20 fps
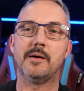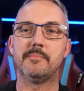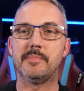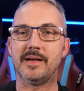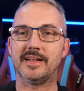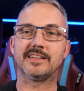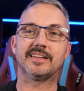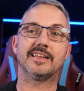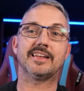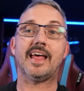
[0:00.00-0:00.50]

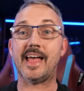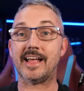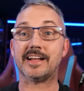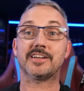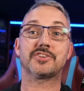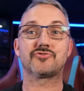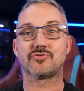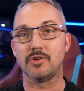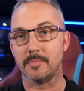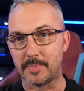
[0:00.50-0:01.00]
amended
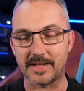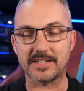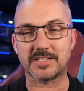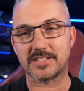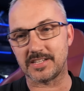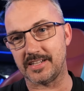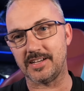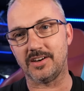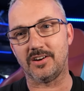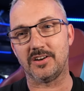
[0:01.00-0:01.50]
extra bit
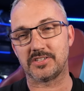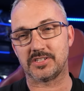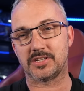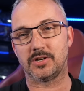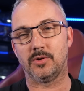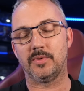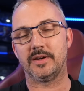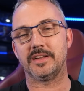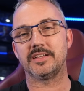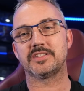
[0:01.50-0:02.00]
to the
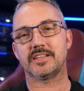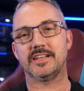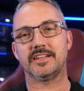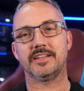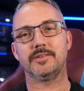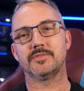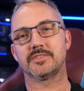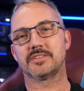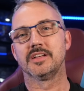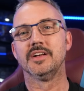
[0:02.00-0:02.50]
article when he said
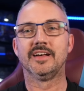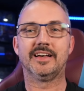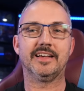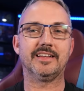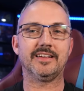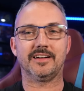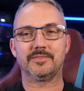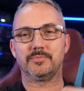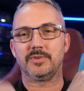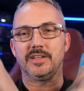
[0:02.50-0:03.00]
he was,
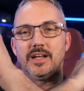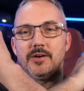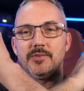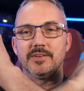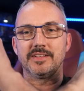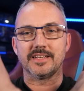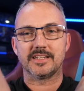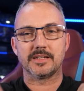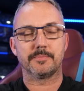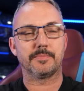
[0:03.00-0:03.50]
he, you know,
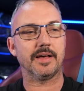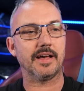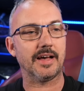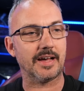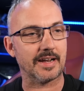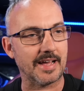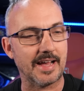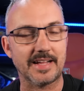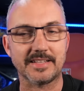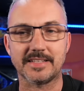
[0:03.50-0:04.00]
he did a bit
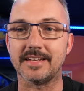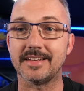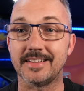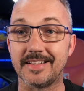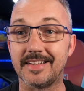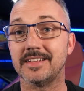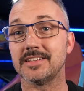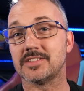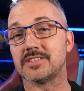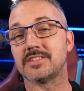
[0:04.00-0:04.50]
of that, didn't
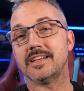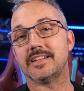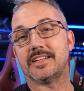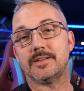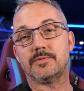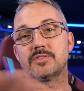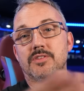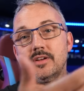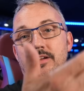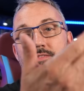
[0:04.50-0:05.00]
he? And said
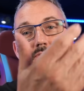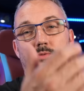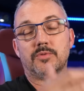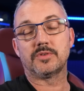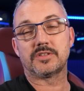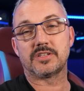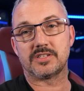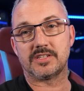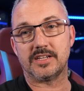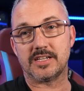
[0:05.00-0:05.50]
he was looking
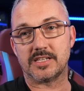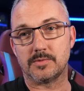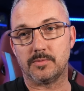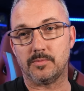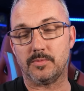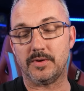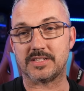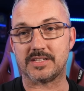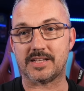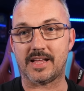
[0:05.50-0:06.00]
forward to the season
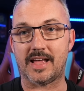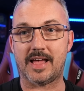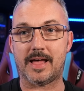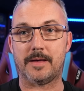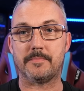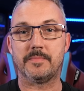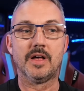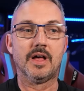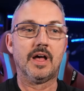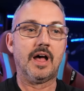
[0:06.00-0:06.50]
with West
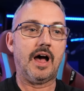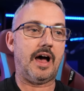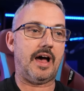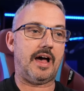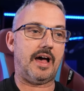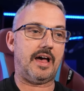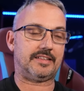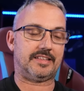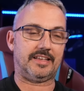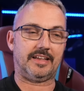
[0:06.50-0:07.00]
Ham.
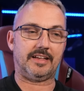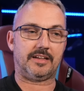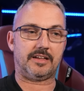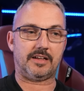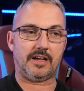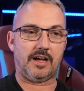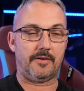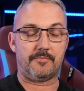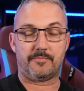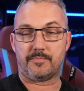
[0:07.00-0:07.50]
Uh, I
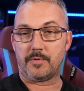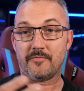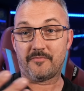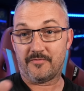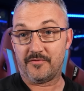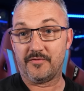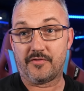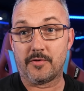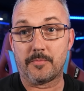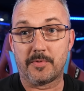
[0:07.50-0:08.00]
think uh,
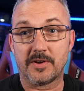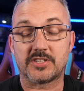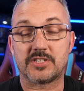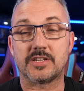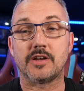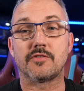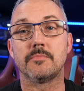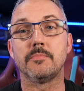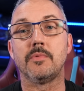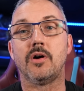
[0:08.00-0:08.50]

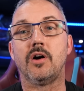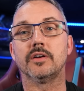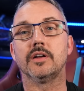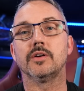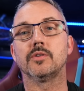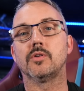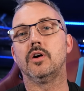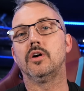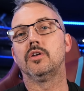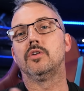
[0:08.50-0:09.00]
Fabrizio
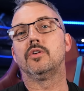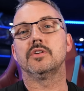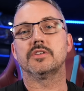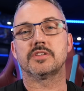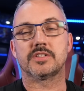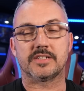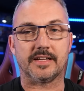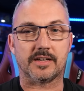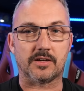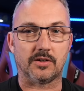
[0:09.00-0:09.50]
Romano got a lot of
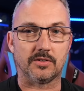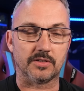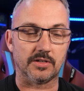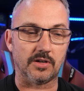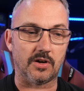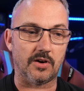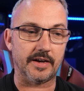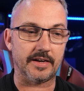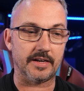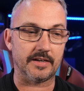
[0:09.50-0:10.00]
stick
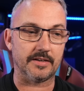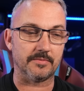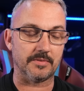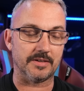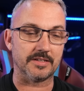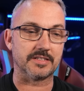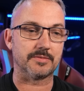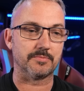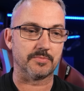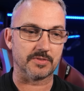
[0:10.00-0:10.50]
online and,
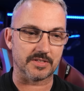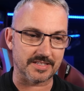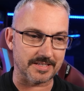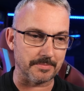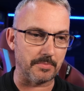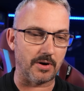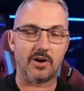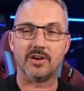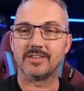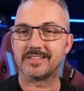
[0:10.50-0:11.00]
and was
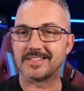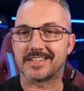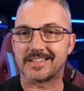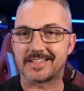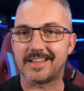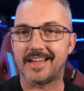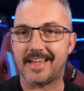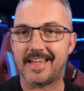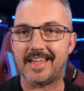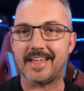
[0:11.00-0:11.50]

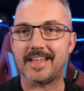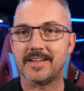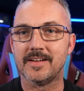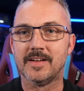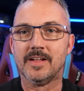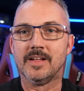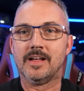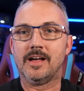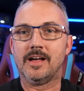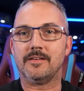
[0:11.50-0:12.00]
demanded that he
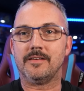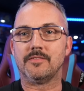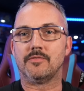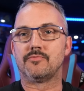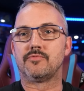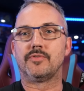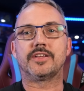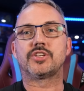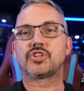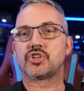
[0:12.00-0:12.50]

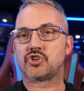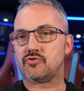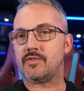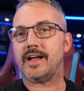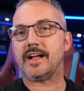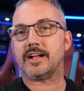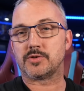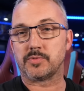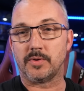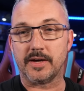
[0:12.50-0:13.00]

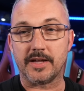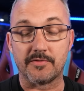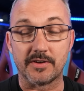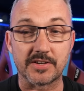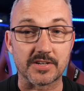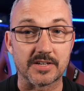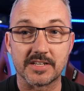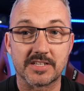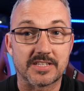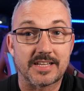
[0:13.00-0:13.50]
retract what he
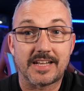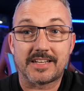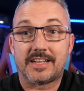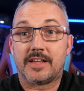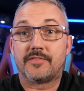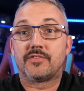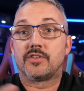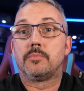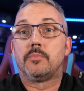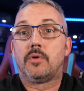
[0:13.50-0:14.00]
originally said. And
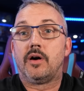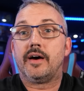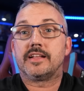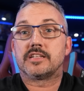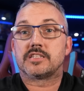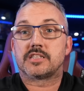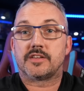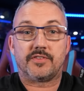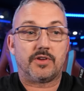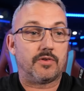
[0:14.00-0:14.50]
even on my
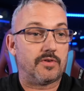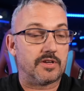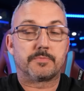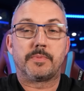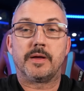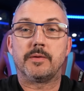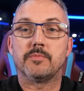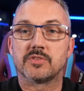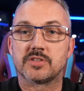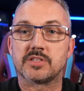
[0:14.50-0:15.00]
interview, as
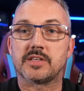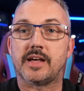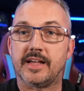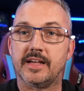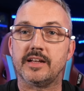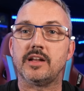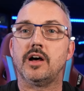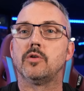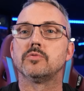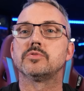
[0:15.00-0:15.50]
people
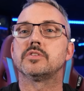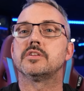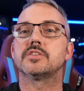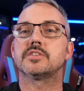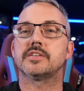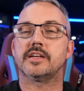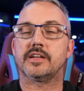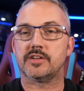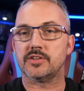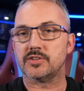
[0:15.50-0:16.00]
saying, hold on a
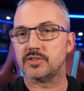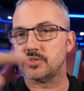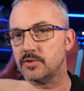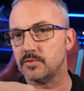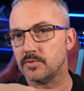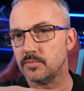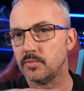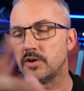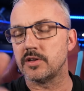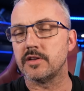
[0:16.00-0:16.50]
second,
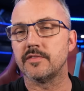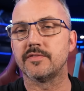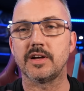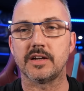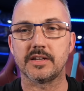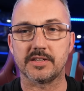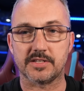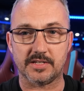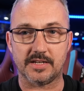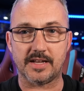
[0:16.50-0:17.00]
you what you've
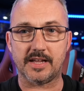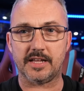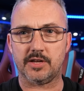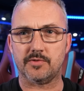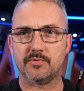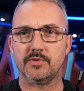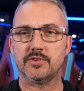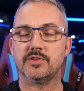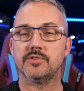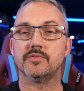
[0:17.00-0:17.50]
done is
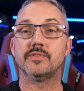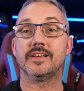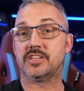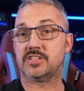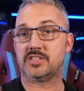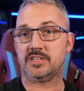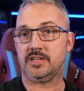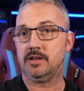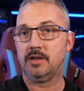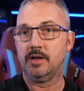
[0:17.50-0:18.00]
inaccurate, you
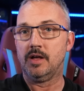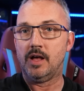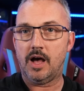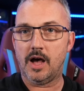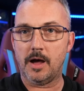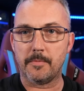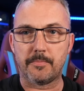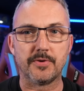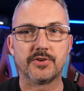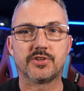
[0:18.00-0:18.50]
need to
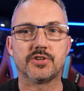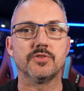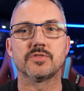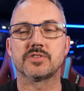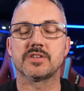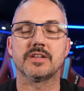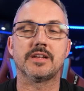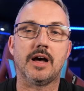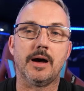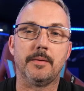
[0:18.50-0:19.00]
uh,
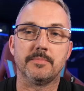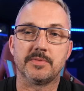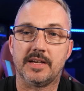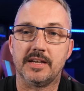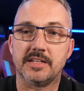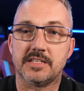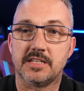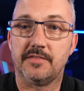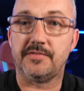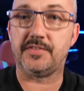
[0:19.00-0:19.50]
produce an
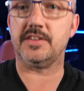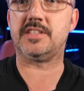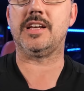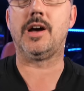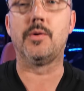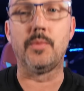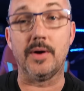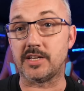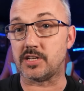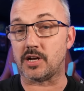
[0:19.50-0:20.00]
updated
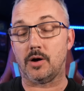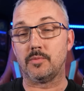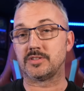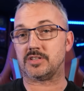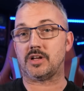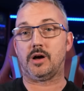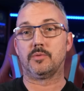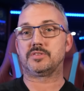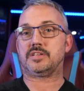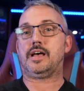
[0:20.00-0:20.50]
video, which I
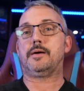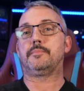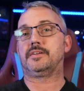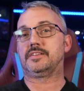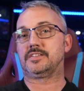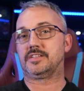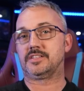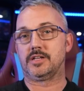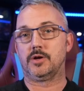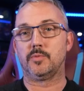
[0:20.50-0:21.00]
was I was
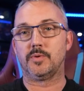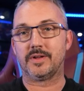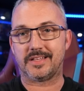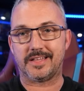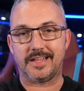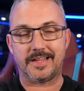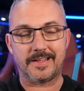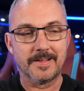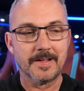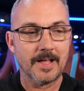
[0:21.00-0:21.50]
happy to do with
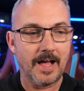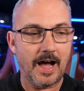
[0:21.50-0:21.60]
the